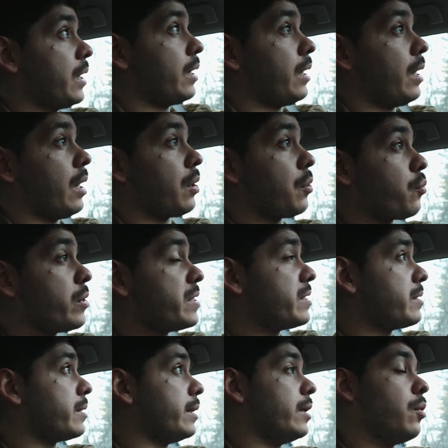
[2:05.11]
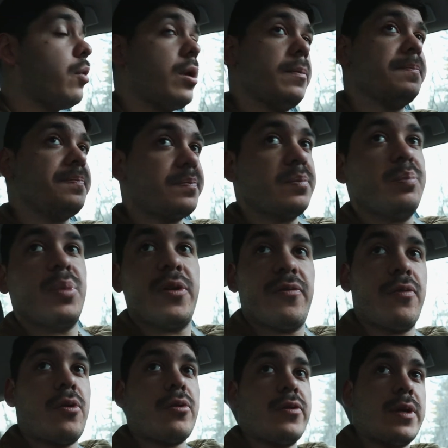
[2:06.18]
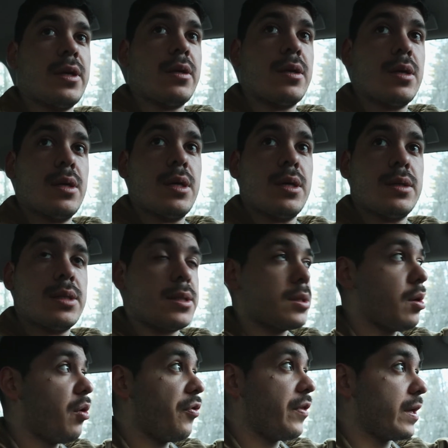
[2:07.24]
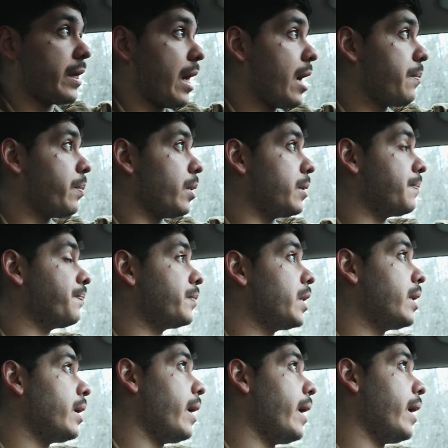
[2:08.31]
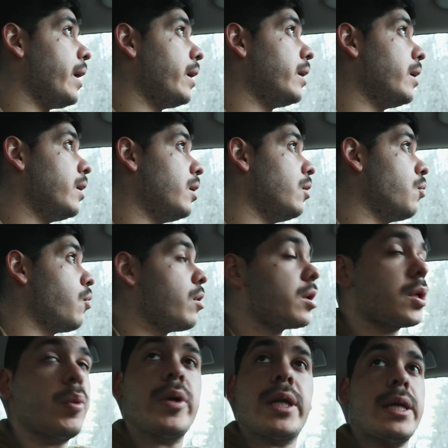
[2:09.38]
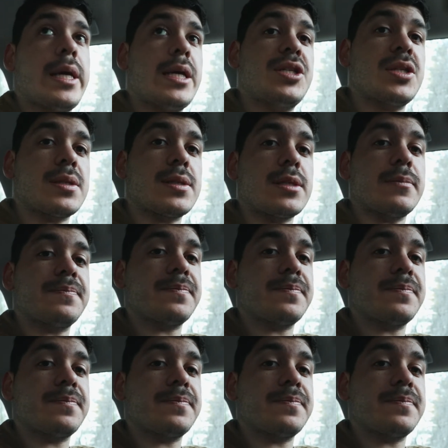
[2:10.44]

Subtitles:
And recently, well, before this whole thing happened, I worked with an agency.